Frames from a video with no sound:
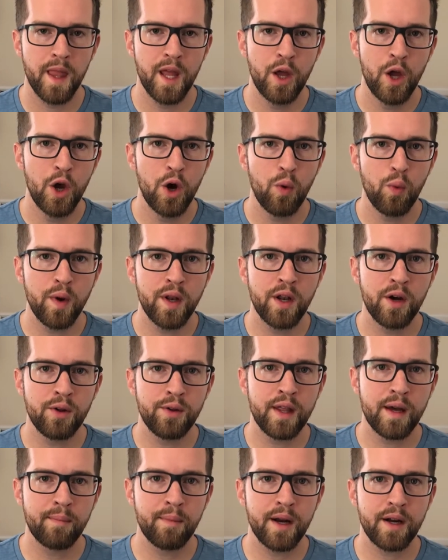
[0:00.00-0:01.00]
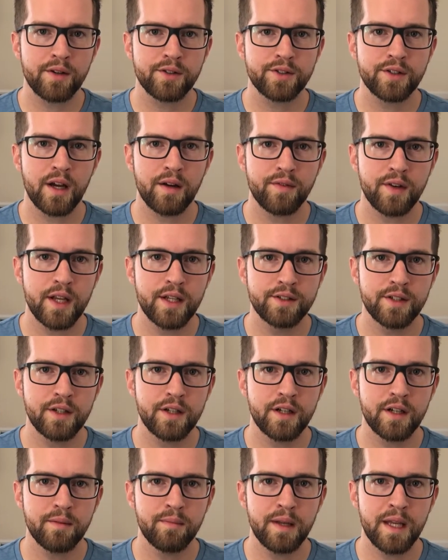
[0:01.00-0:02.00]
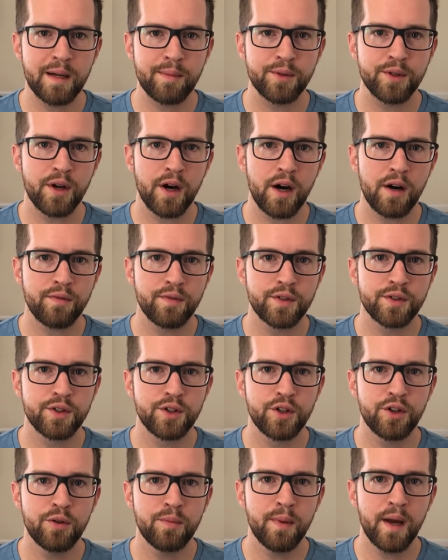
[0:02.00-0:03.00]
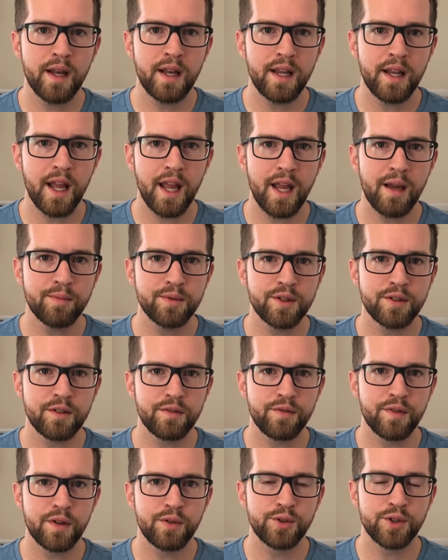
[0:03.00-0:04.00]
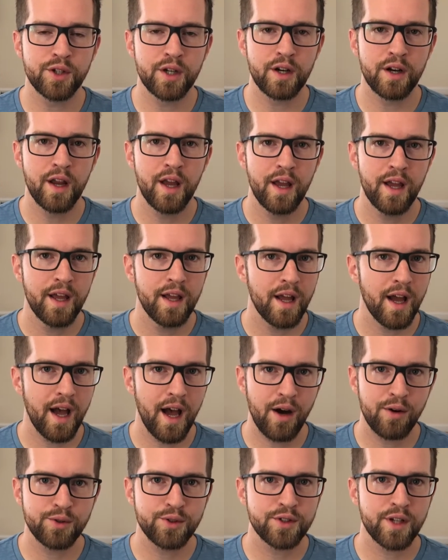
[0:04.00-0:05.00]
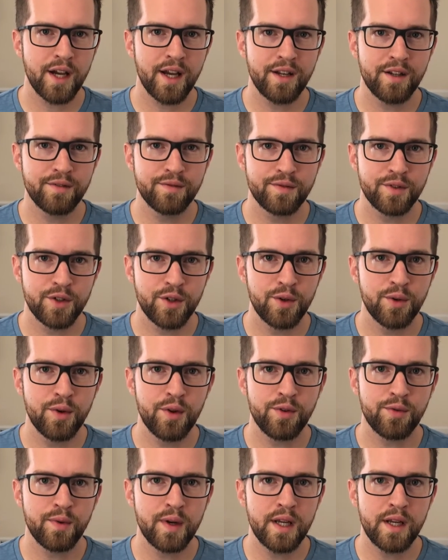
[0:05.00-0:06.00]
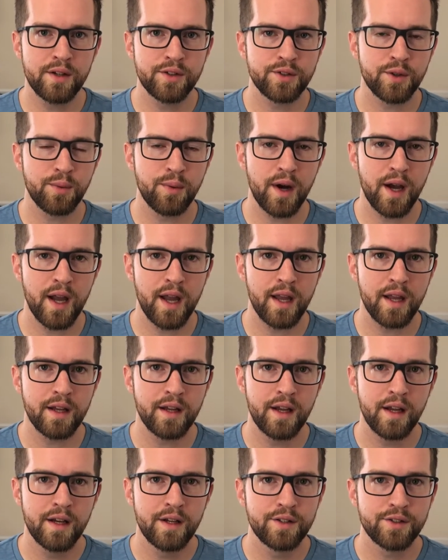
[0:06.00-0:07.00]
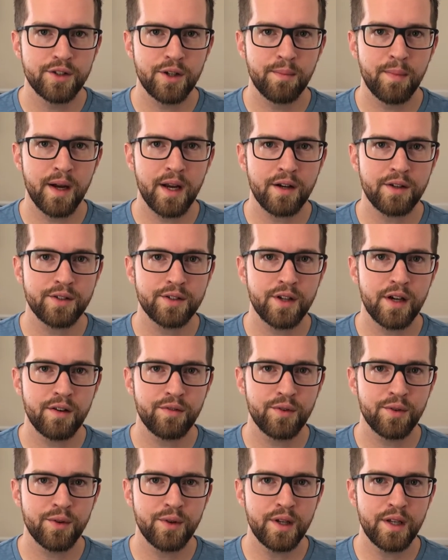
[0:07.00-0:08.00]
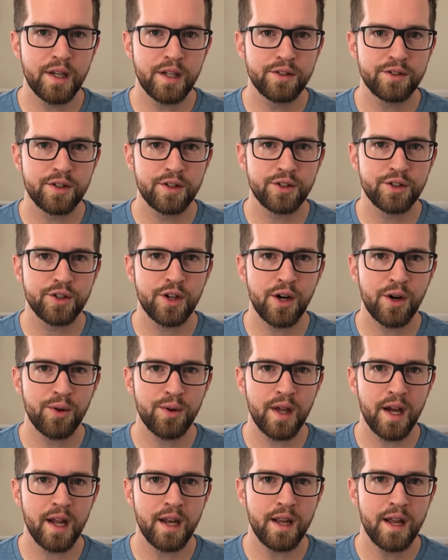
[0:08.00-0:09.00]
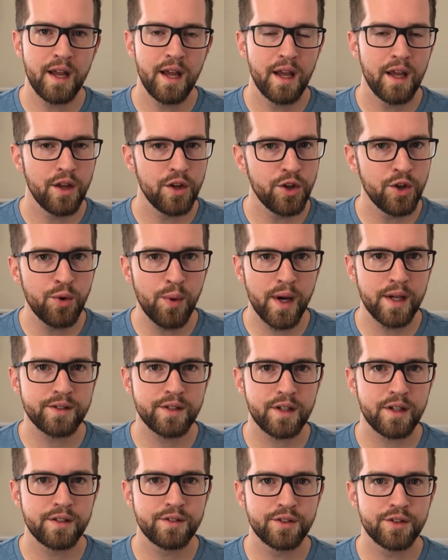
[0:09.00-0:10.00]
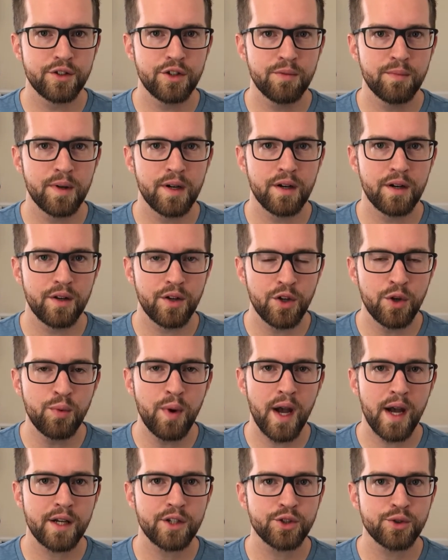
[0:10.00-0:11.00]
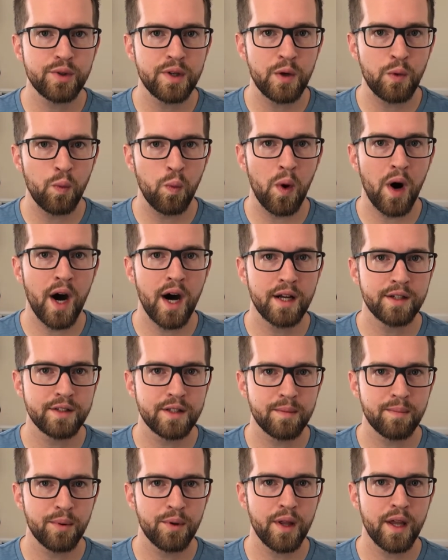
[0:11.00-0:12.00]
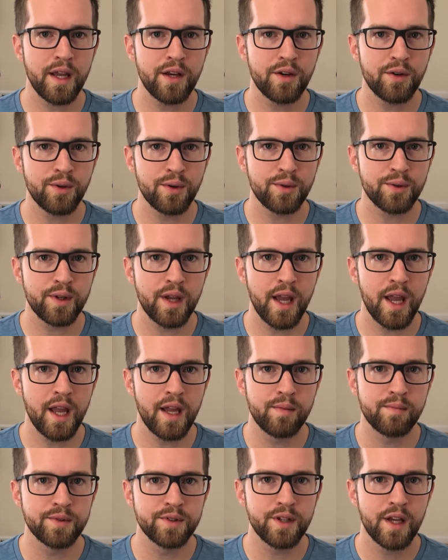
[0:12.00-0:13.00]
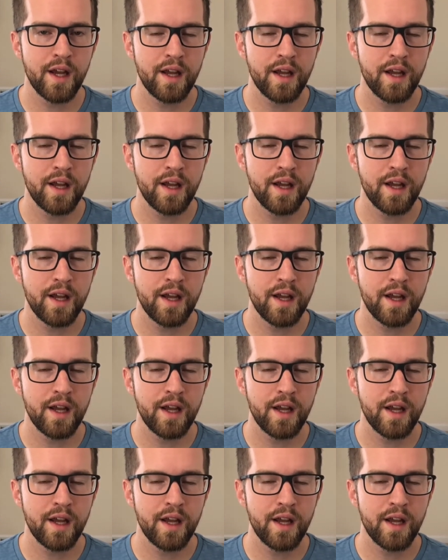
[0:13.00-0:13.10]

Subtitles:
We know that Microsoft isn't going to be able to offer too many games in the future outside of 2 to 3 years away. So Microsoft really needs to show that you as a consumer, you actually want to play your old games.